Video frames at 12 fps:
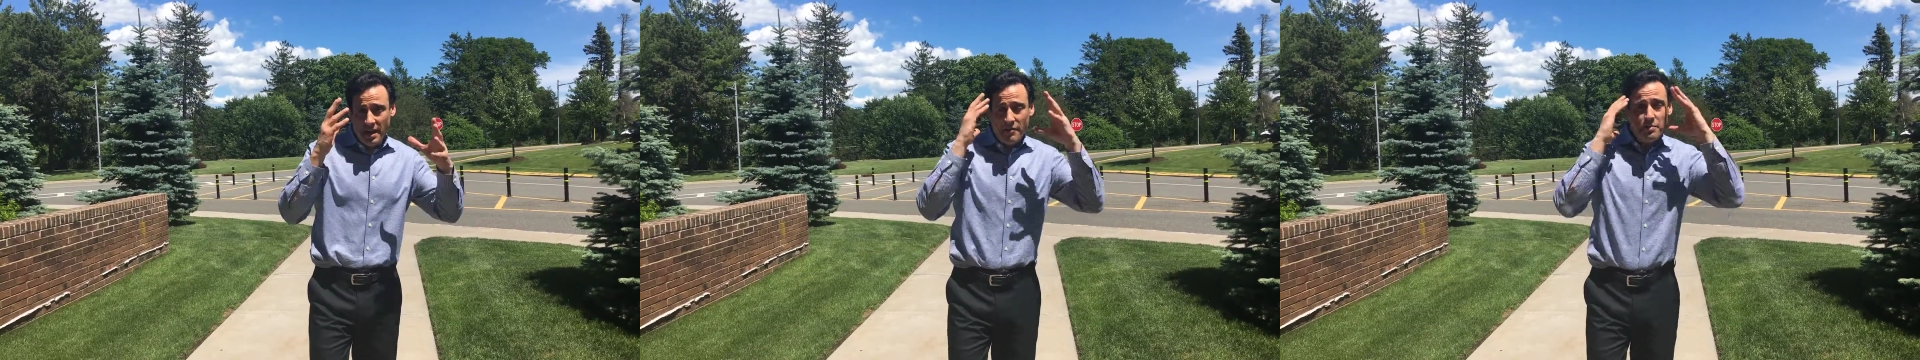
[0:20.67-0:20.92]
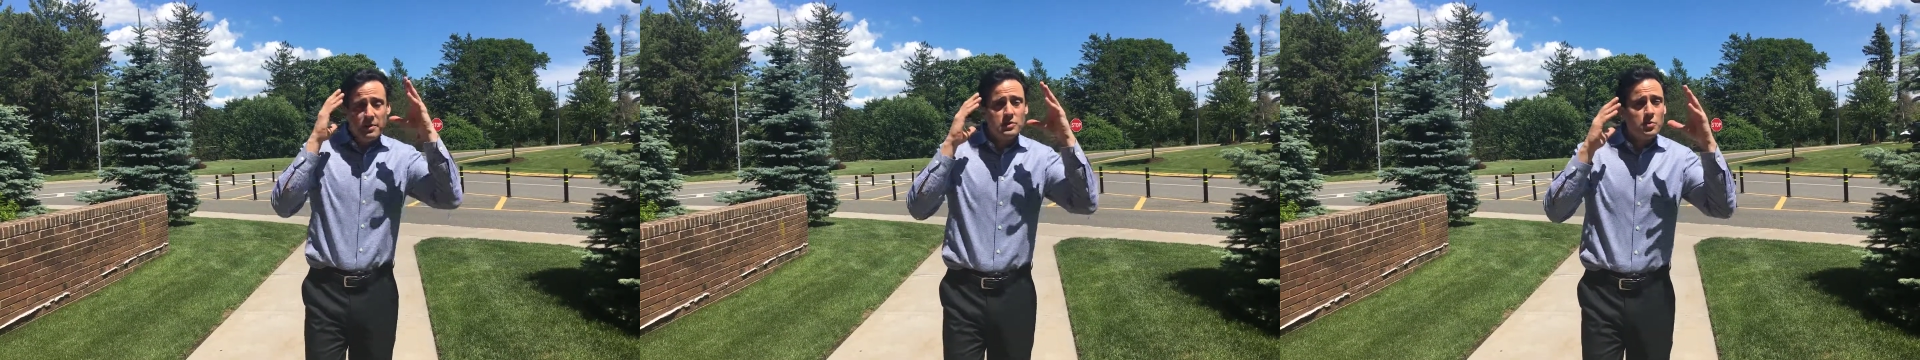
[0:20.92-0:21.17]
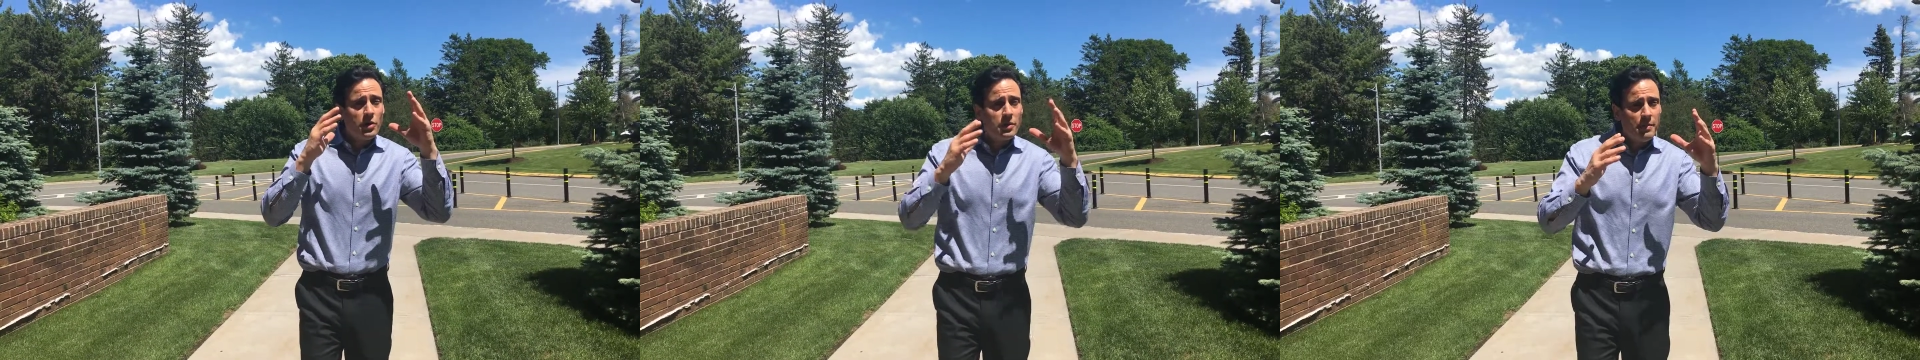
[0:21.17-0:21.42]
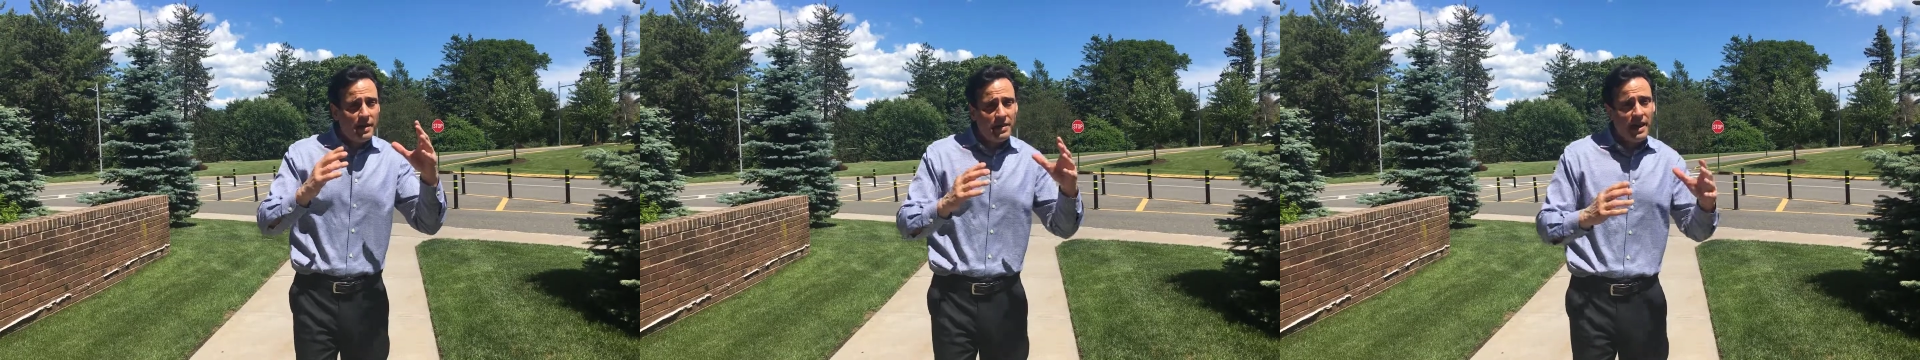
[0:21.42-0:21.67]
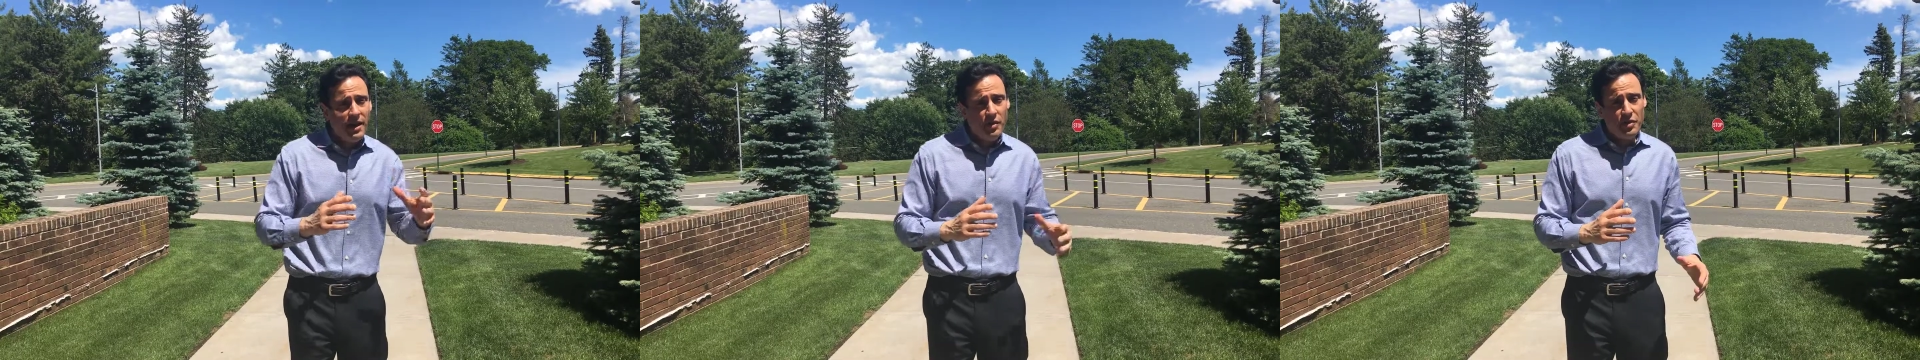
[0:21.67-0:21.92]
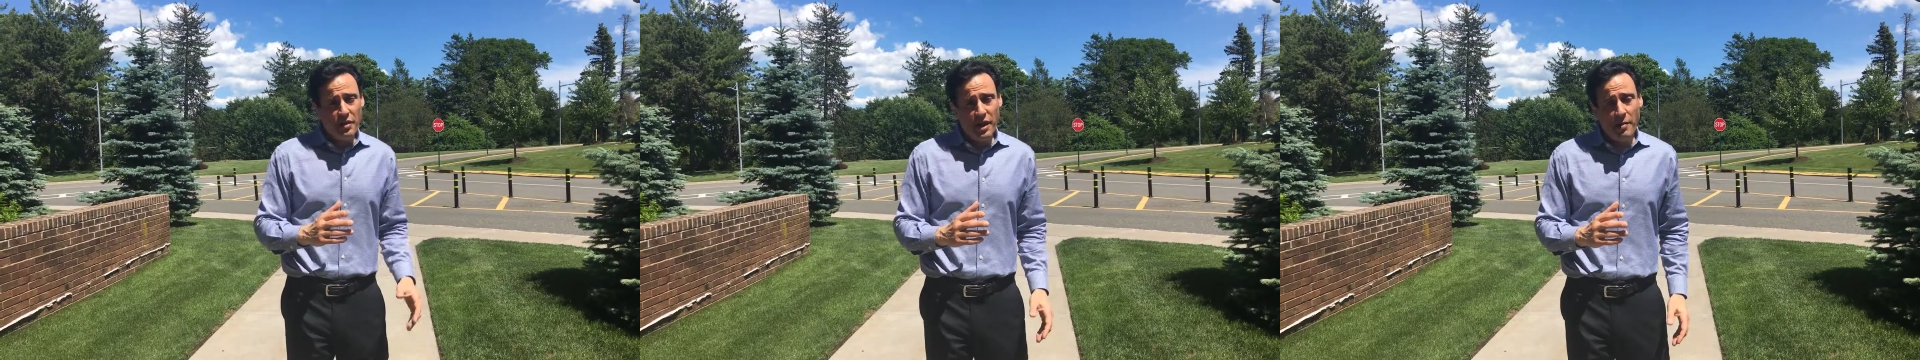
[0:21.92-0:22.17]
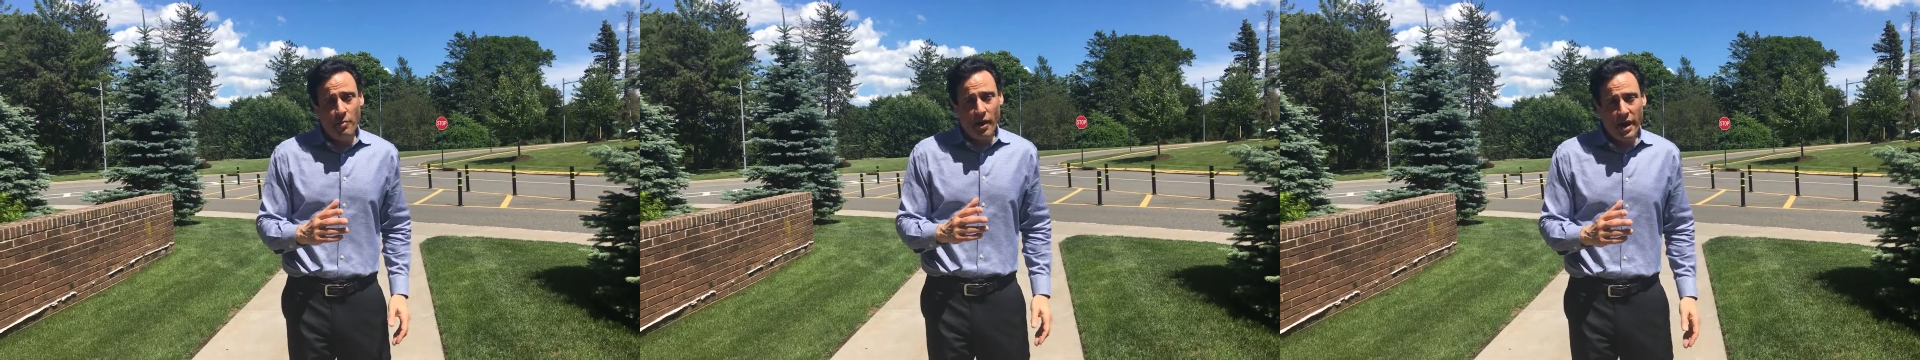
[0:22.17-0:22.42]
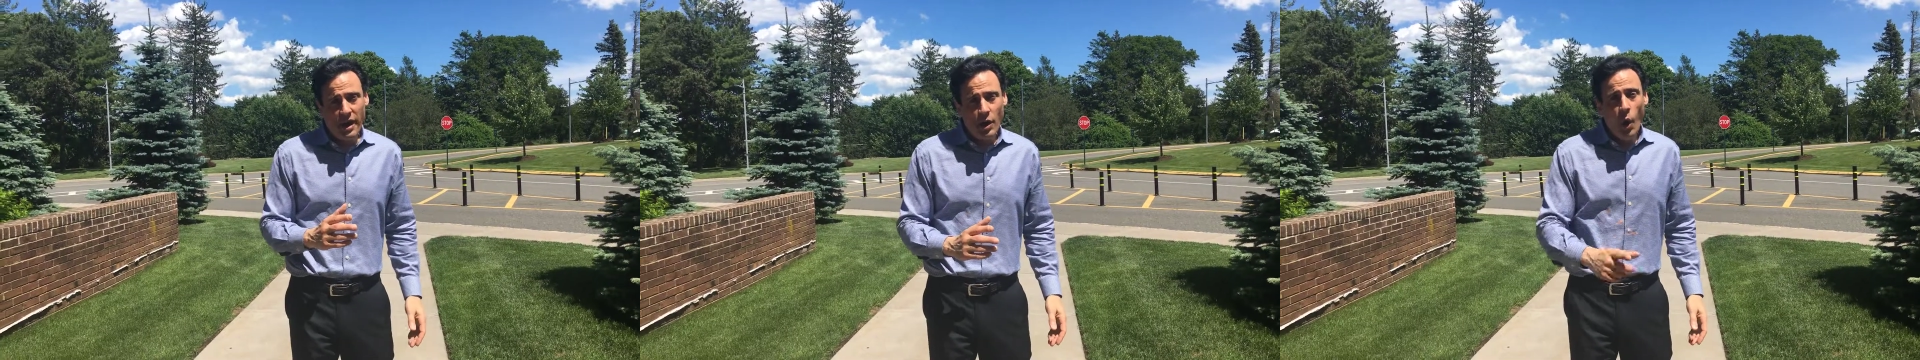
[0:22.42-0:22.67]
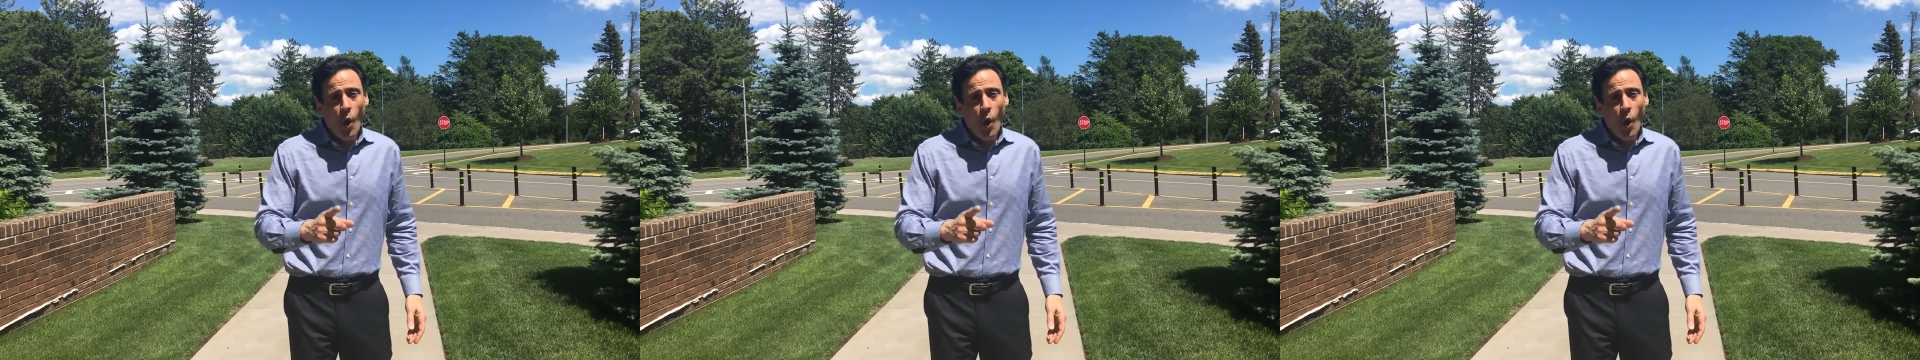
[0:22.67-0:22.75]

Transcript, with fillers: Everybody's worried about the health of their brain.